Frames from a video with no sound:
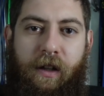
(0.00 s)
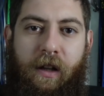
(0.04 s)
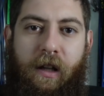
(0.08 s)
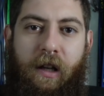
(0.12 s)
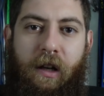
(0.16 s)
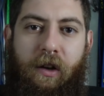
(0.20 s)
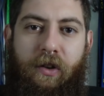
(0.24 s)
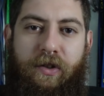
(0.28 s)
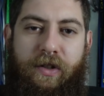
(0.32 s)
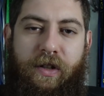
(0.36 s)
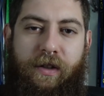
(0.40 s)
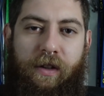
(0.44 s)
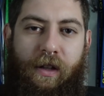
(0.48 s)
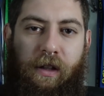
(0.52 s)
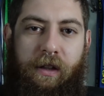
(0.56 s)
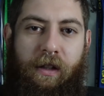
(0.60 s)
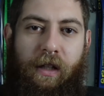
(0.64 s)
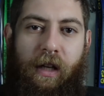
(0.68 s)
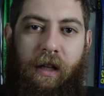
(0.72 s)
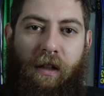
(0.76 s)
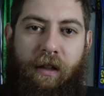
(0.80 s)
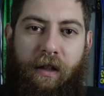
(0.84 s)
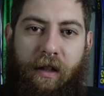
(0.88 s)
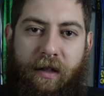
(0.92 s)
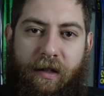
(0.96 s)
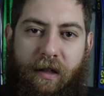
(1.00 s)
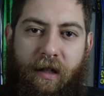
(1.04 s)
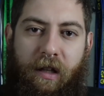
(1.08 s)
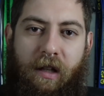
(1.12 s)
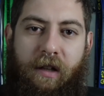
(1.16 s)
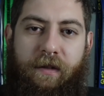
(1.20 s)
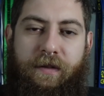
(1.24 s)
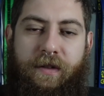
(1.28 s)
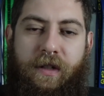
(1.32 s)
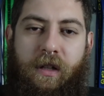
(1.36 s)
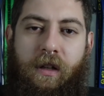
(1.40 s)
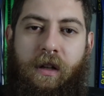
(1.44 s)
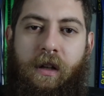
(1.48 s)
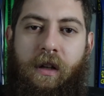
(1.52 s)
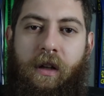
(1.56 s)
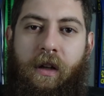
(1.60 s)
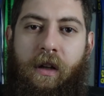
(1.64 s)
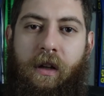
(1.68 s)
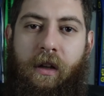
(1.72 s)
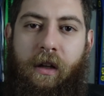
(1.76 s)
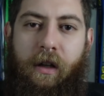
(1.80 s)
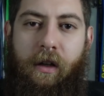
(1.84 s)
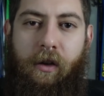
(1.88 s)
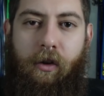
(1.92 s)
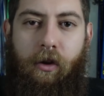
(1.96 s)
kilos in the tighter sleeves
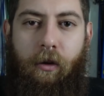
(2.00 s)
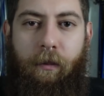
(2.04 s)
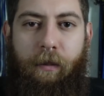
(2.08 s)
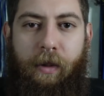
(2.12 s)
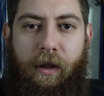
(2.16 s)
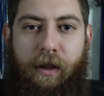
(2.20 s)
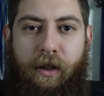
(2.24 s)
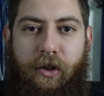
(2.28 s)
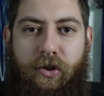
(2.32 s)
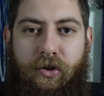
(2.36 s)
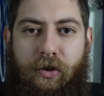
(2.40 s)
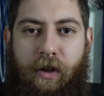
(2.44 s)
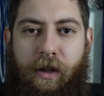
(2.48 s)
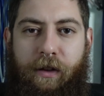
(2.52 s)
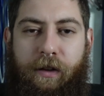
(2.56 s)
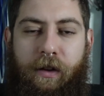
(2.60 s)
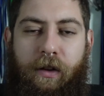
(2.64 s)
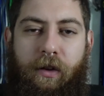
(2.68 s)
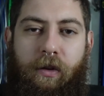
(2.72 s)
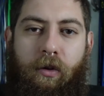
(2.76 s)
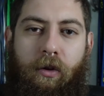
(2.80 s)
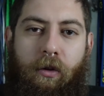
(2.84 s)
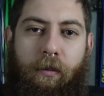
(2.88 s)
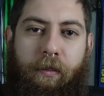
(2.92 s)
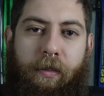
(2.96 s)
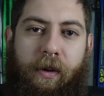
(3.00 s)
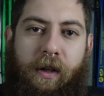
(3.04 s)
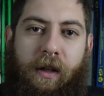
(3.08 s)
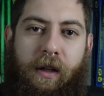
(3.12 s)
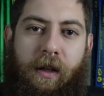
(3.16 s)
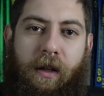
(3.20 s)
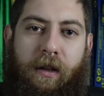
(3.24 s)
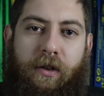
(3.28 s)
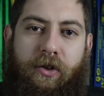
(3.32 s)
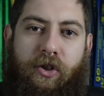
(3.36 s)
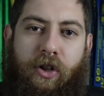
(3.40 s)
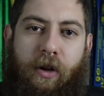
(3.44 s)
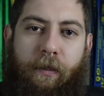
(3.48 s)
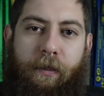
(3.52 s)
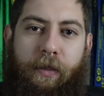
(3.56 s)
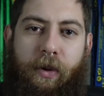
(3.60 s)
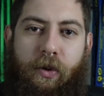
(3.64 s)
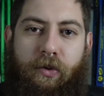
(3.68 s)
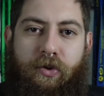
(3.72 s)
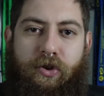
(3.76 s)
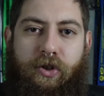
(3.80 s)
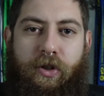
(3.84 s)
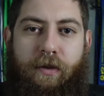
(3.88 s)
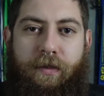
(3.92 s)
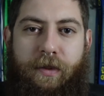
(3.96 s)
in competition at the European
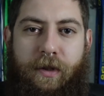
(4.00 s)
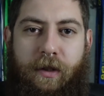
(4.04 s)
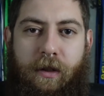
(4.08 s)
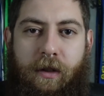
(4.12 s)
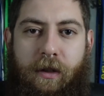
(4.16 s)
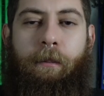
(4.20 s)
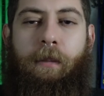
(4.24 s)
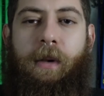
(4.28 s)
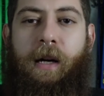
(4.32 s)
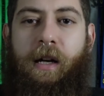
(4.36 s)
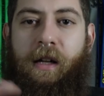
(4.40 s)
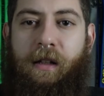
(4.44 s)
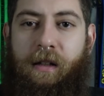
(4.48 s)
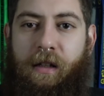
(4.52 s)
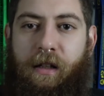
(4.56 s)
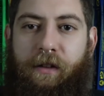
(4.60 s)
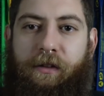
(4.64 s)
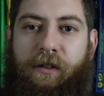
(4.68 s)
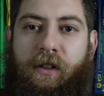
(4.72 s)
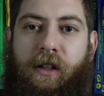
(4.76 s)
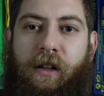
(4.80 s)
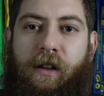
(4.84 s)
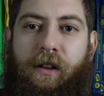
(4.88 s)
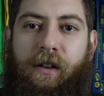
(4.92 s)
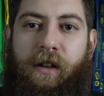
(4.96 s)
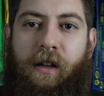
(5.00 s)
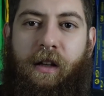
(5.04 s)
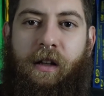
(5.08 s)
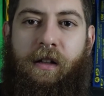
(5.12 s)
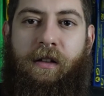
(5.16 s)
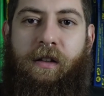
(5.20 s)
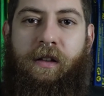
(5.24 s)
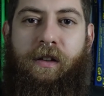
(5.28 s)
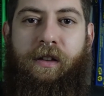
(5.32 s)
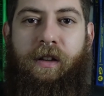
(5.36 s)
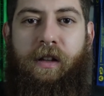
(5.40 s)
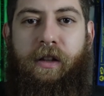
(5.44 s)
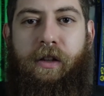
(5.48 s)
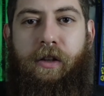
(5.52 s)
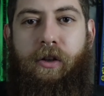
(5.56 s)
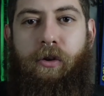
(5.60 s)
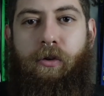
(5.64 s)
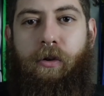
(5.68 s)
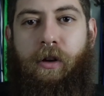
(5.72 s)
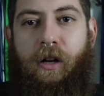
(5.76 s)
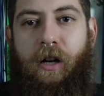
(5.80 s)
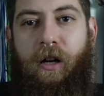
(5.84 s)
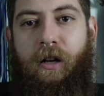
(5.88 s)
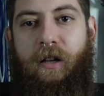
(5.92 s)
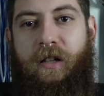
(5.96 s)
Championships. But after that, the
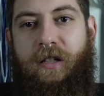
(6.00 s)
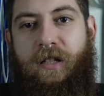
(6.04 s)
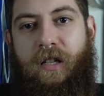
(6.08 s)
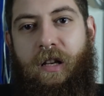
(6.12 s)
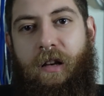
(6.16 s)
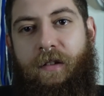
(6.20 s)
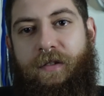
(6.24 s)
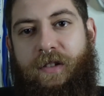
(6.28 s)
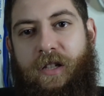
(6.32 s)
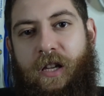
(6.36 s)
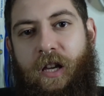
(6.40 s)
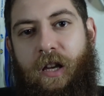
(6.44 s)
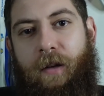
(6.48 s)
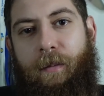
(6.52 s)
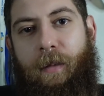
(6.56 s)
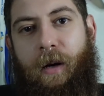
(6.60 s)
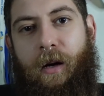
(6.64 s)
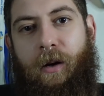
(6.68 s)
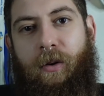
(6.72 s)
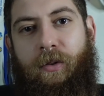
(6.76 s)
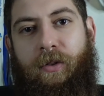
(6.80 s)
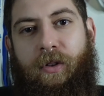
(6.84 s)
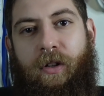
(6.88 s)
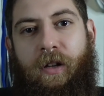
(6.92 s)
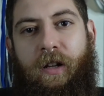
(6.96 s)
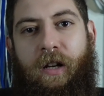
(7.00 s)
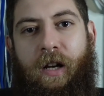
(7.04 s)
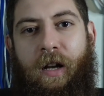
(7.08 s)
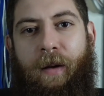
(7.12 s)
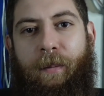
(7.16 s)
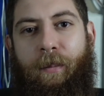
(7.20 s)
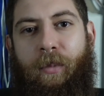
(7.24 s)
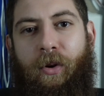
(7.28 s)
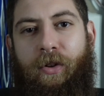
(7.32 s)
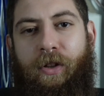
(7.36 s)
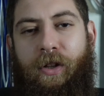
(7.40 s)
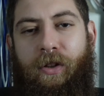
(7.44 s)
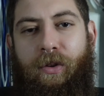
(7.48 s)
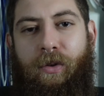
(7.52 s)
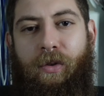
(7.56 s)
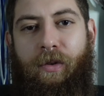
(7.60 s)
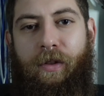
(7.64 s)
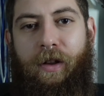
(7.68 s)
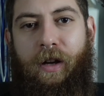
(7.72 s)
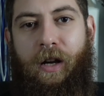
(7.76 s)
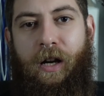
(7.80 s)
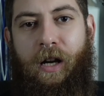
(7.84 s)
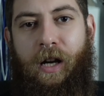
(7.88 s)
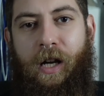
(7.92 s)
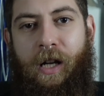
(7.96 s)
new era knee sleeves came out, and I bought into
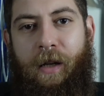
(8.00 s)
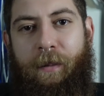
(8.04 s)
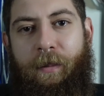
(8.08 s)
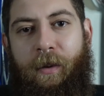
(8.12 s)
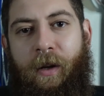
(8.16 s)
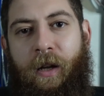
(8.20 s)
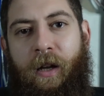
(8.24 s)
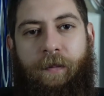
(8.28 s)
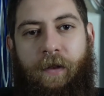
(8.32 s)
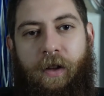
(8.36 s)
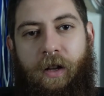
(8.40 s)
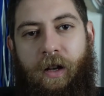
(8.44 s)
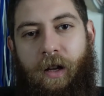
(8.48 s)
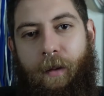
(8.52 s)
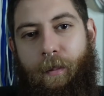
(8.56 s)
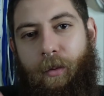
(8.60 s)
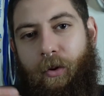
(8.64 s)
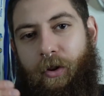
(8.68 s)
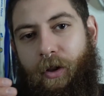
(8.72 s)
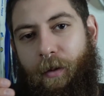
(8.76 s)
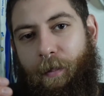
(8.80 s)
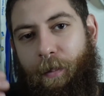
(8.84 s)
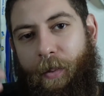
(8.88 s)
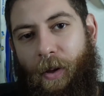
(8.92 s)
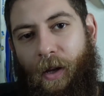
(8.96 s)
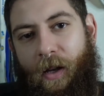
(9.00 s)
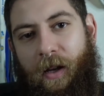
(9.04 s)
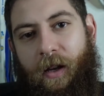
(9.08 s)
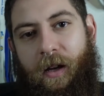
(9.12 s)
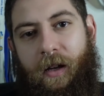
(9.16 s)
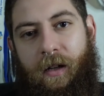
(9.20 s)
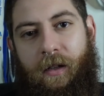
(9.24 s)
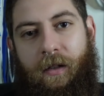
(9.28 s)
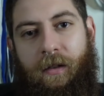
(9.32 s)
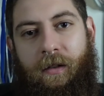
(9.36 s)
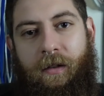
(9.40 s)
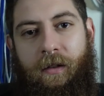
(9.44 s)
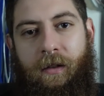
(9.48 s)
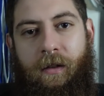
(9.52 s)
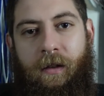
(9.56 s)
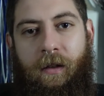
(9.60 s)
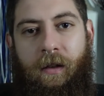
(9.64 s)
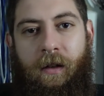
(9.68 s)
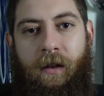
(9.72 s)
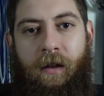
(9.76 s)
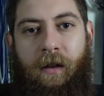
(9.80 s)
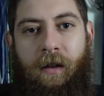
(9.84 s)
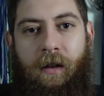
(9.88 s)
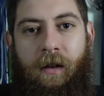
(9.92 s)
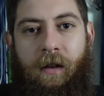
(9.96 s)
the hype, and I bought a pair,
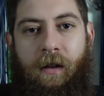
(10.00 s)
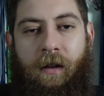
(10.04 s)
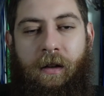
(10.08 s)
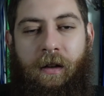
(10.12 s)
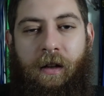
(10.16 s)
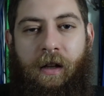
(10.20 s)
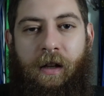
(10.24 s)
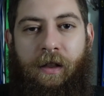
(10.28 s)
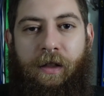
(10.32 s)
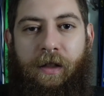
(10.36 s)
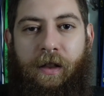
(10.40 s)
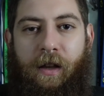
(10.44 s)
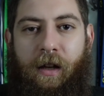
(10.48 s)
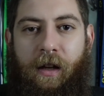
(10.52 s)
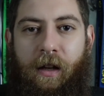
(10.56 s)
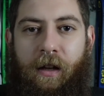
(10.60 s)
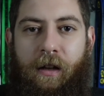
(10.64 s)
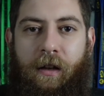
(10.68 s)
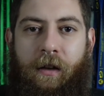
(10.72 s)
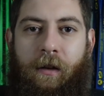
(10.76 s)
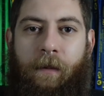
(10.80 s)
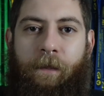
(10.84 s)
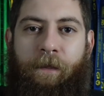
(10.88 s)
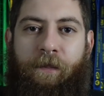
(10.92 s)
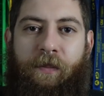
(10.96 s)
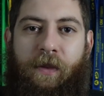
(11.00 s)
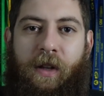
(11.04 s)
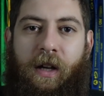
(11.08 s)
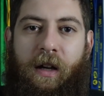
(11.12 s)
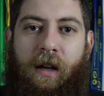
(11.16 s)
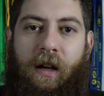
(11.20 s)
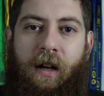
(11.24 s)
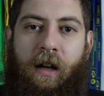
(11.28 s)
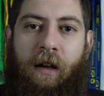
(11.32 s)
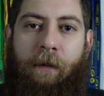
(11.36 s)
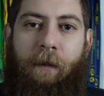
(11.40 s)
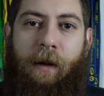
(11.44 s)
and then I